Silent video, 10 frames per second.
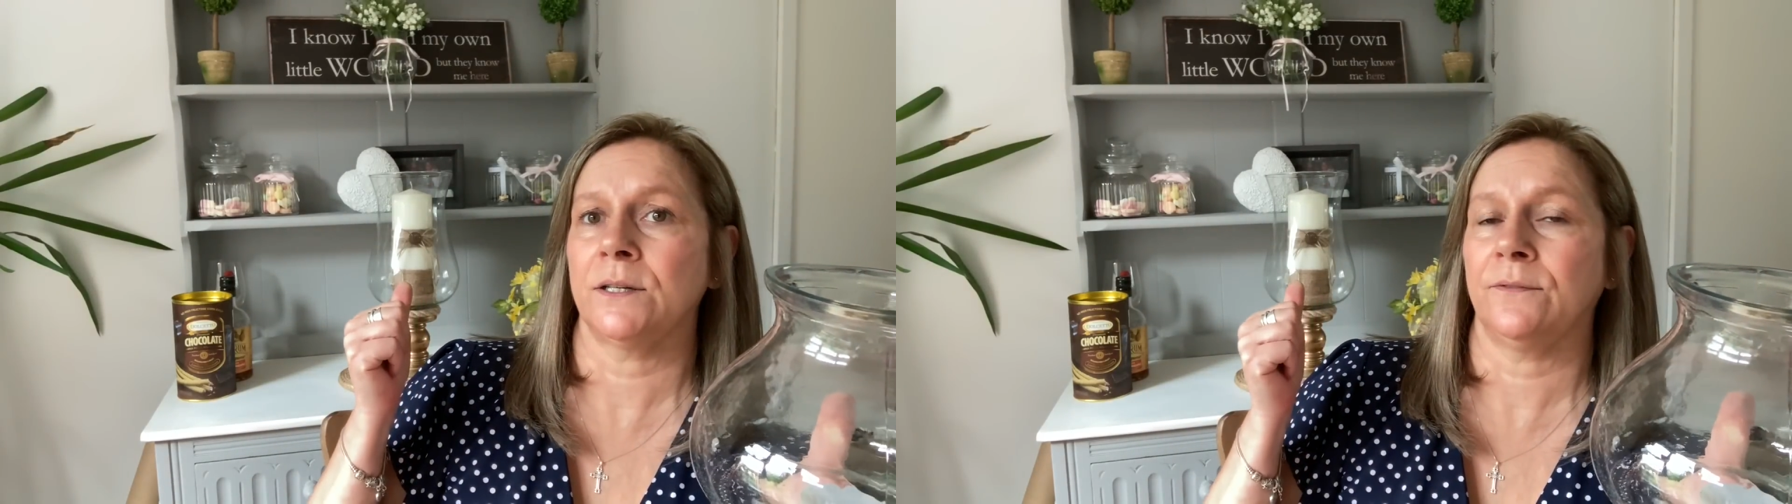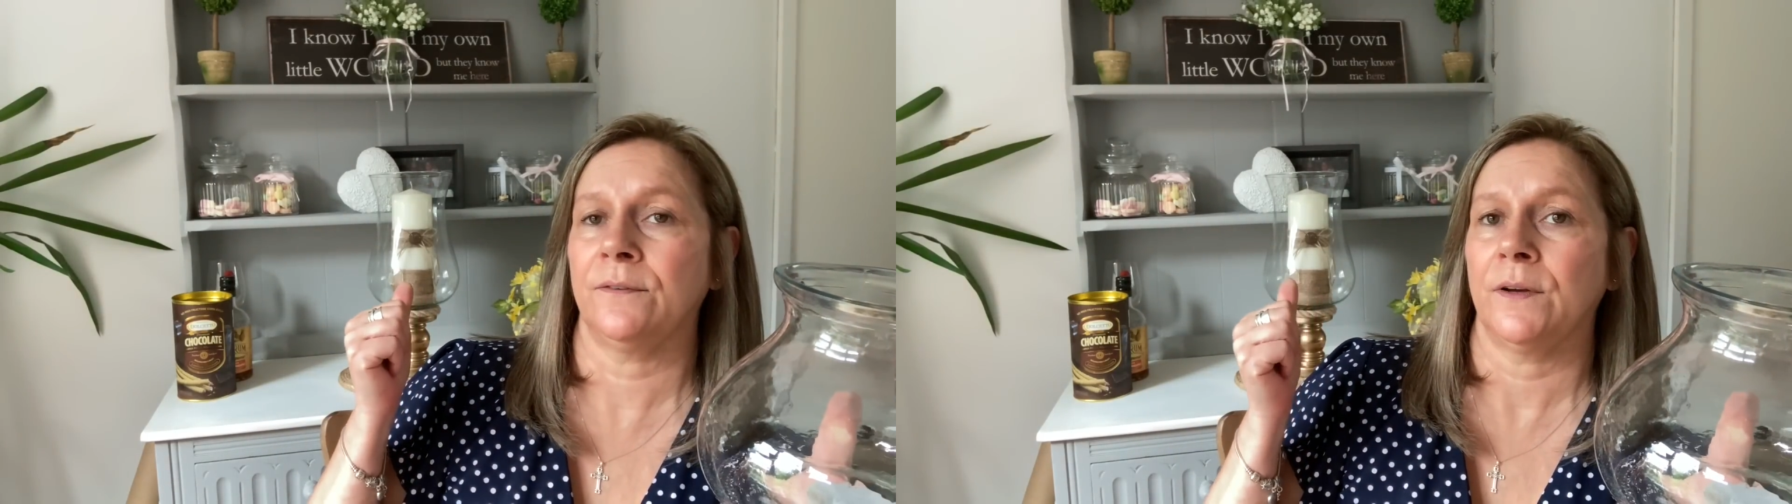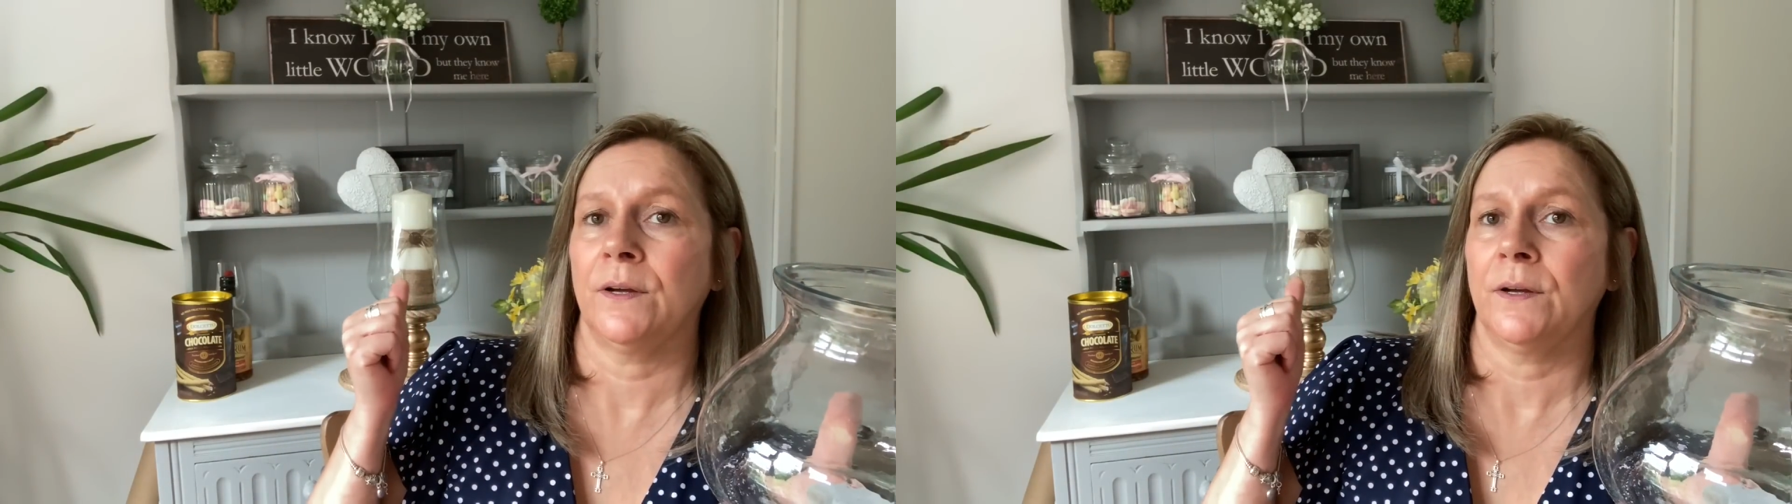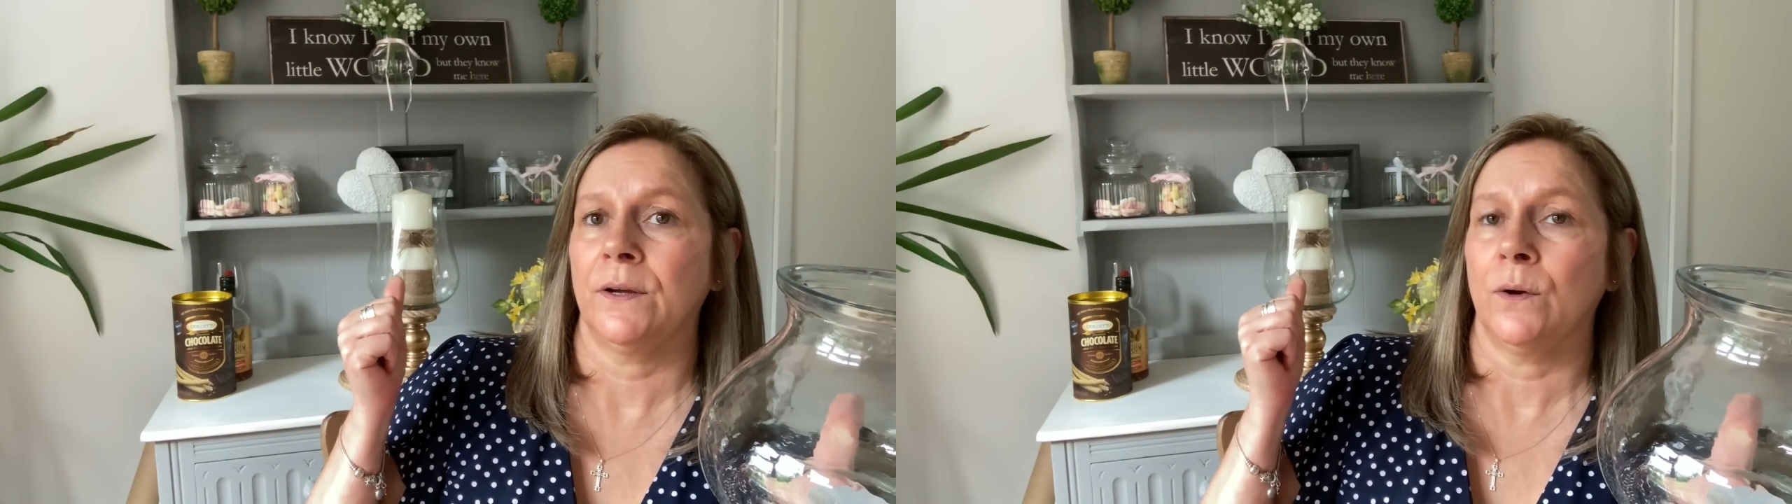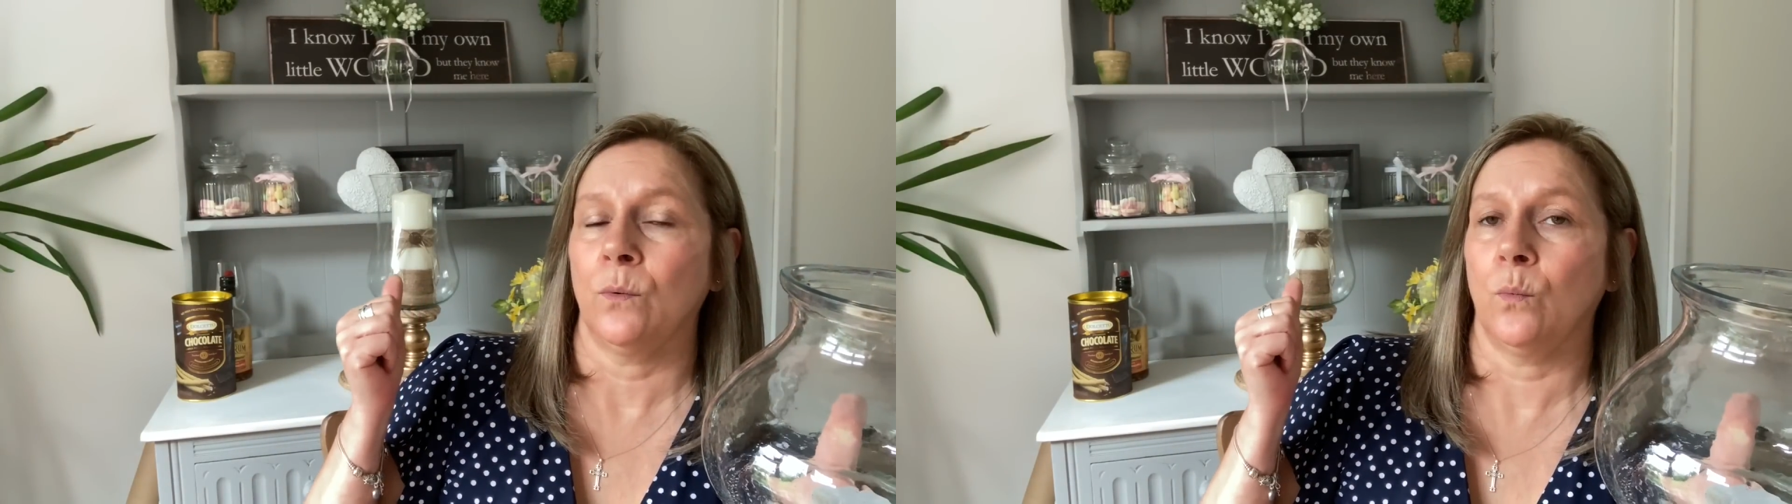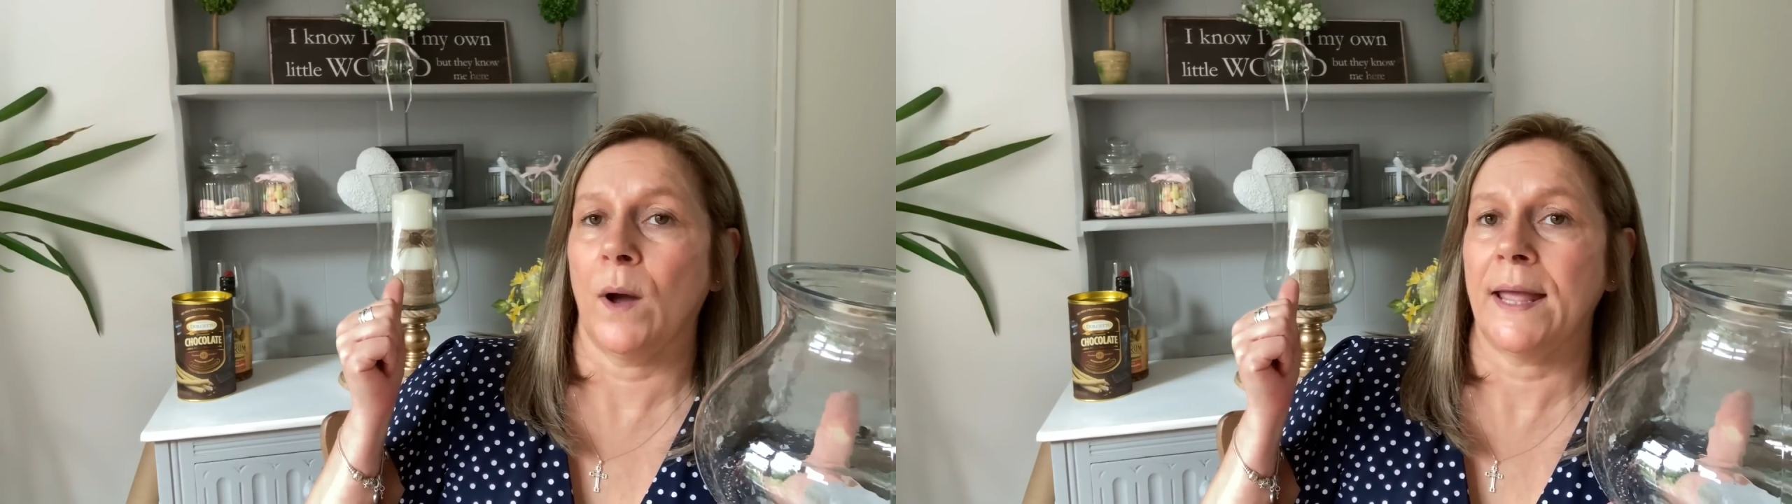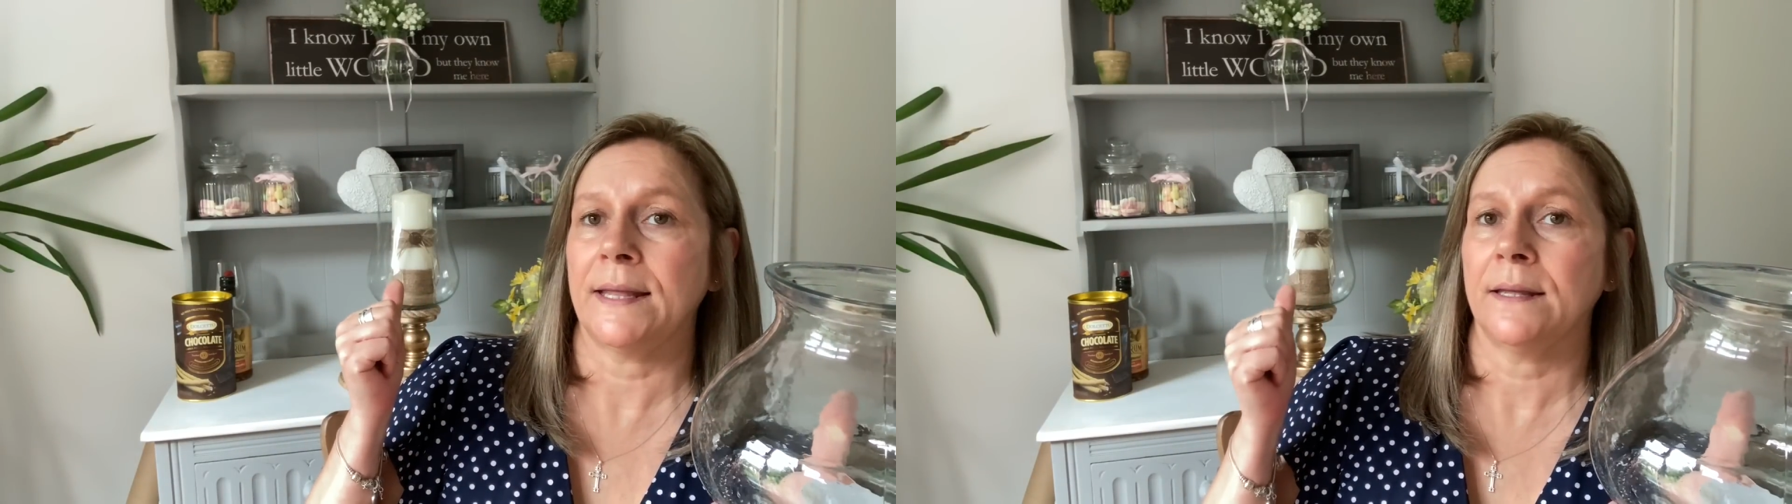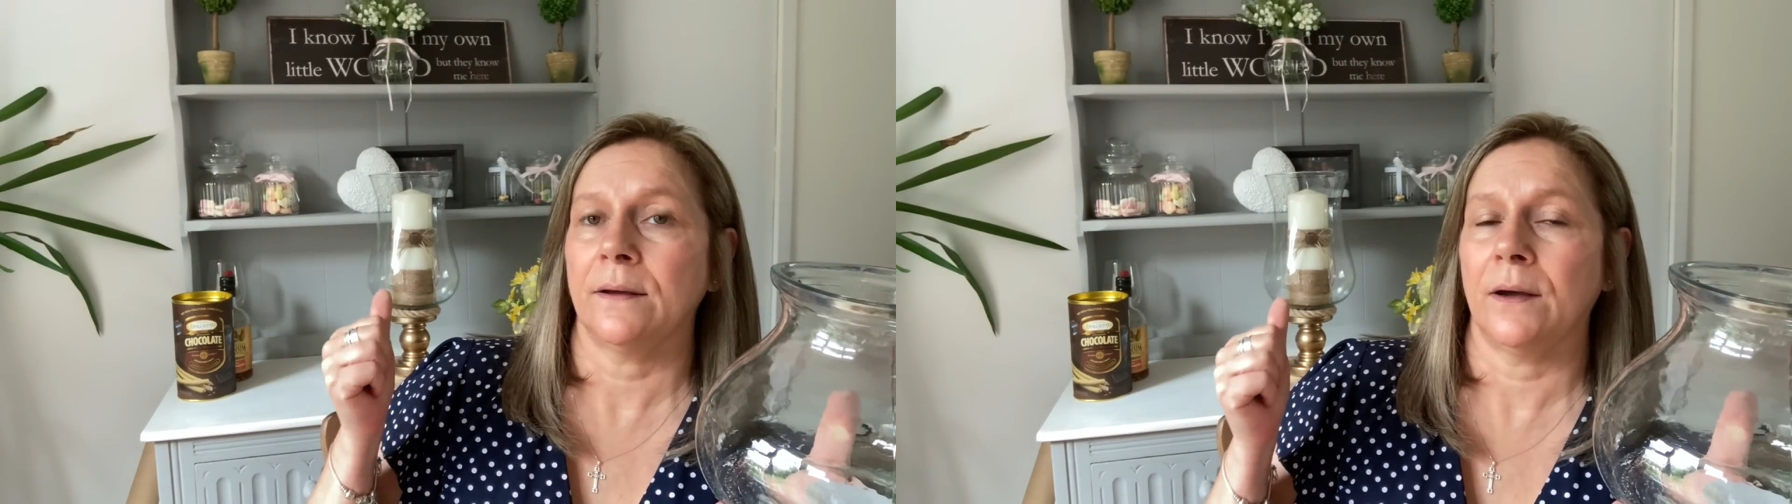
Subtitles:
of way,